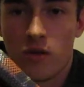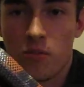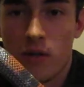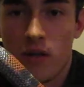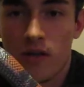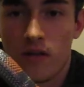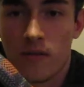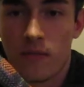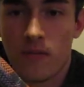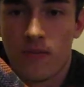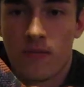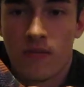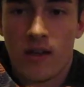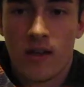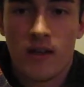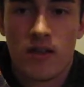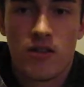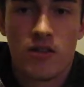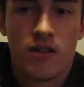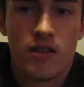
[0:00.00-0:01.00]
But
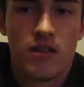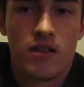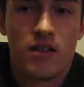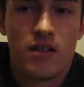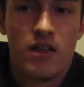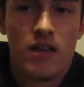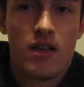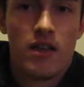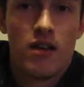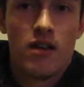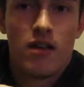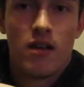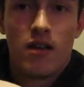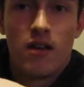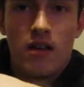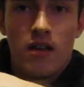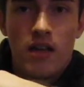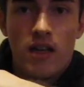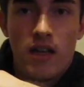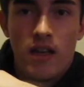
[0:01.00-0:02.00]
so you can see,
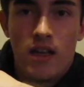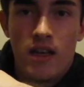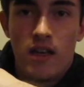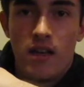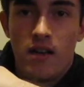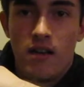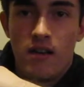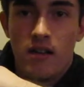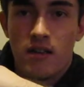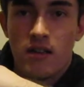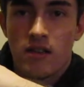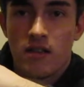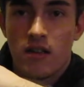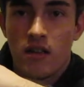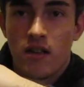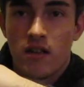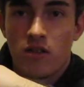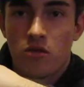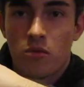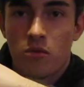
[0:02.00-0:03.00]
he is
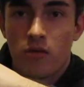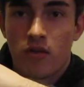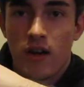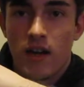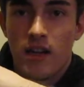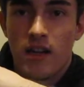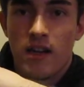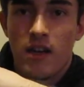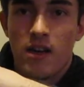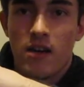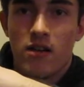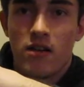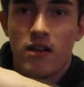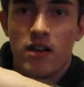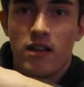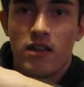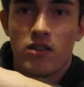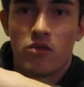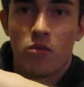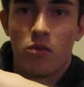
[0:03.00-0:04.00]
this one right here.
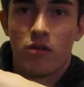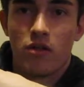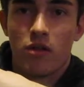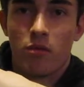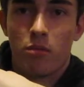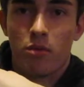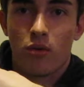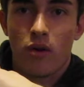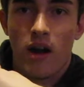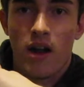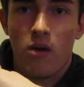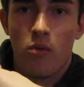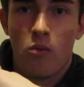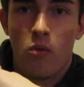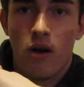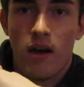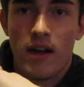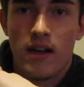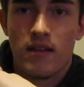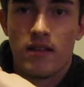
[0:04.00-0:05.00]
He's the one with the bright
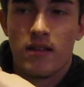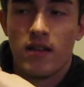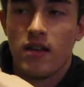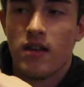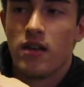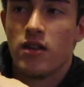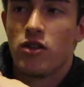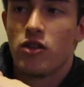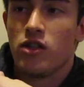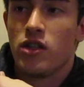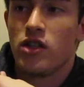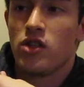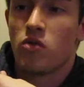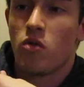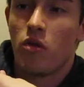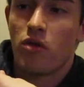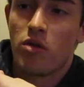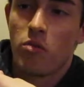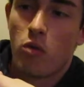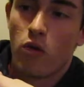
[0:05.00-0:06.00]
white. She's the
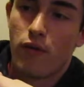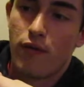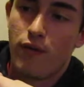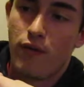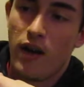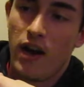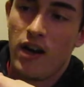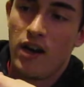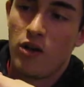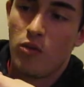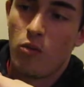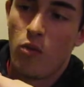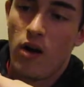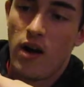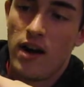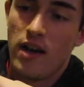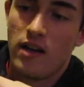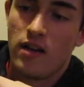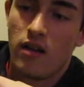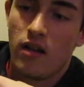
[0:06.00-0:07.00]
one with the more faded
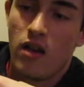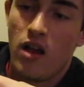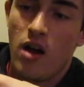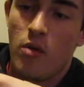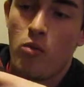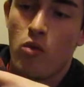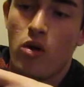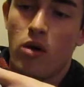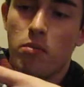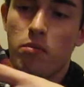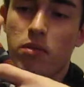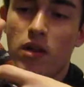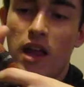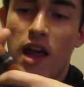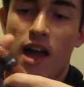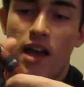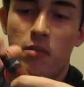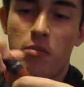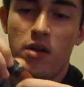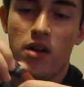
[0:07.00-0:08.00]
white and a lot more
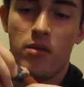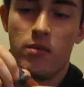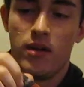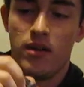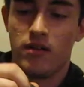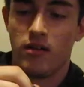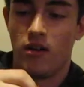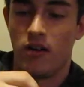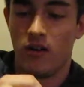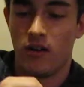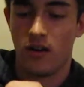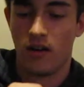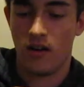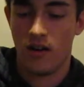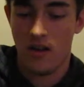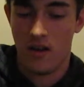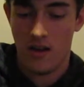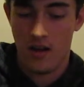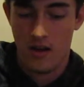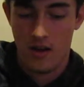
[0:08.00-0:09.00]
black pigment on her.
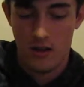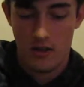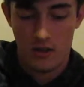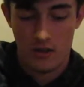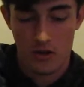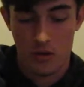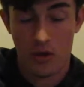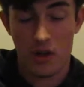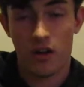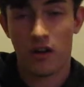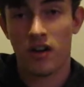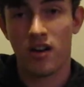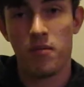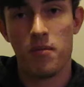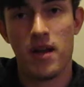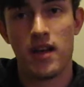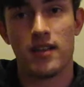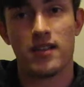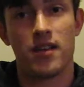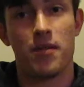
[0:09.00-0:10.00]
So they're going to
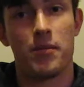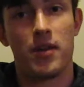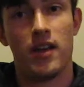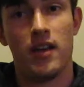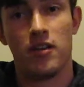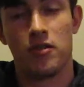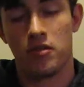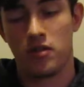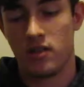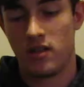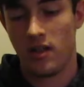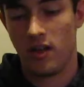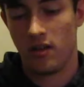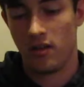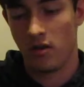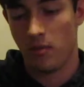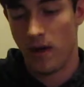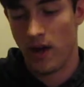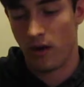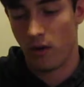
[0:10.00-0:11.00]
make something interesting
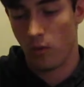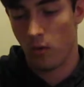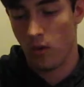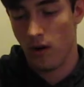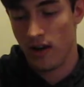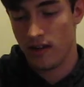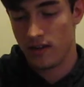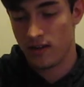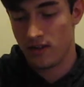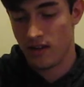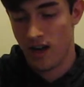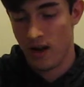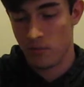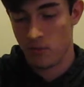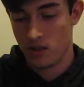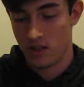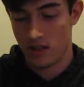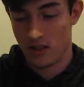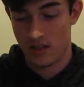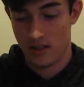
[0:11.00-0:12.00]
no matter what. I'm
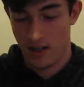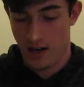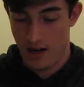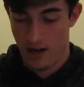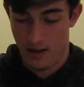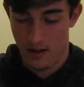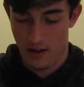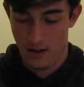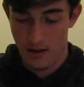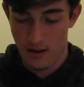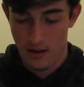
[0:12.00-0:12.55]
just excited.